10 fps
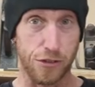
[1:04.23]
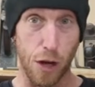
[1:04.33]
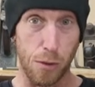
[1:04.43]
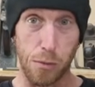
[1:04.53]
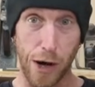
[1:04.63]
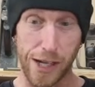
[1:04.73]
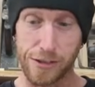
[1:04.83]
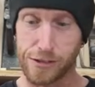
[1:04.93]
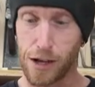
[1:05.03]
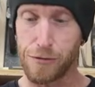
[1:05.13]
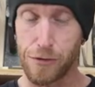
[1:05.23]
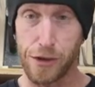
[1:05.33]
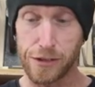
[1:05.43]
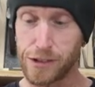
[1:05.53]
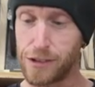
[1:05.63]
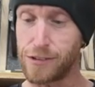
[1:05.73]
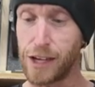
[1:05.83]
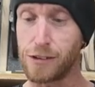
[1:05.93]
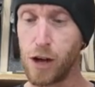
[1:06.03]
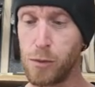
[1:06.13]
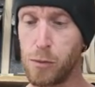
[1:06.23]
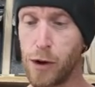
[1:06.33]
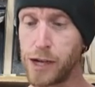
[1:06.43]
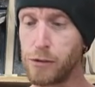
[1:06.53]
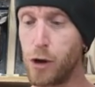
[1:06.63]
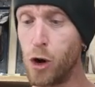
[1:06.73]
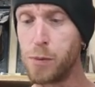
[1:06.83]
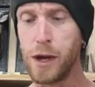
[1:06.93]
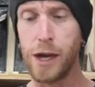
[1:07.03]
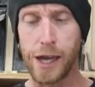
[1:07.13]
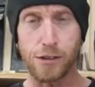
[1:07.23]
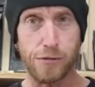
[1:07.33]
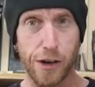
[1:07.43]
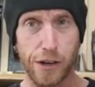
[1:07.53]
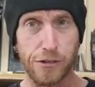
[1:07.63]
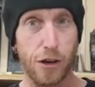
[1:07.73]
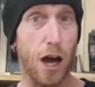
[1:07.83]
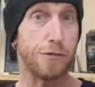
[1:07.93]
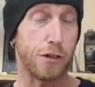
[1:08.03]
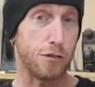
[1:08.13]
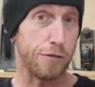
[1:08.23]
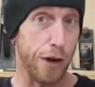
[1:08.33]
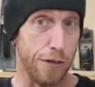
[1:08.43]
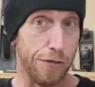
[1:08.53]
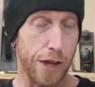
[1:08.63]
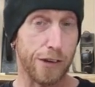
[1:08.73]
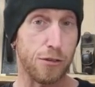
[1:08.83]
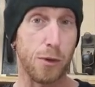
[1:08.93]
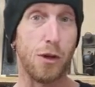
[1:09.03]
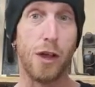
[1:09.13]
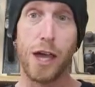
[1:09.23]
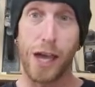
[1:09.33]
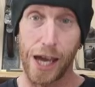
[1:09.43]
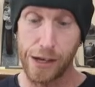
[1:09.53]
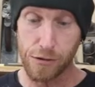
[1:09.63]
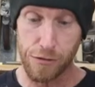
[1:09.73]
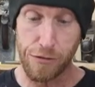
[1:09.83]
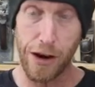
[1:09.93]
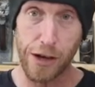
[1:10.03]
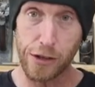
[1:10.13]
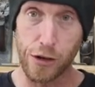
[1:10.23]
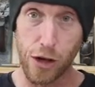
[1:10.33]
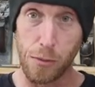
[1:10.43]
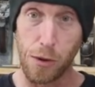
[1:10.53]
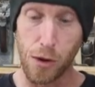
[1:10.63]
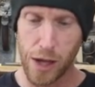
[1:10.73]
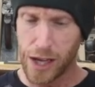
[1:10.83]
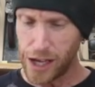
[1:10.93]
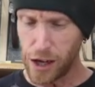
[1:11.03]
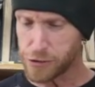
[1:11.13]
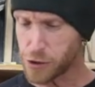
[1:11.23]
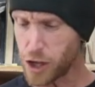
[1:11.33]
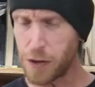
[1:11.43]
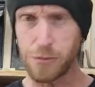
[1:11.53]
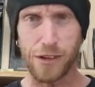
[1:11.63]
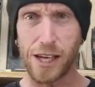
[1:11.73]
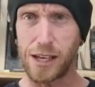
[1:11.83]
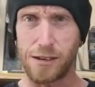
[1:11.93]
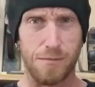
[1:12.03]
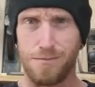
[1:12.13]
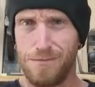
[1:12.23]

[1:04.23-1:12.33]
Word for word: double braided stuff. This is a double braided rope. It's very soft, it's very flexible, and it's very durable. It also comes in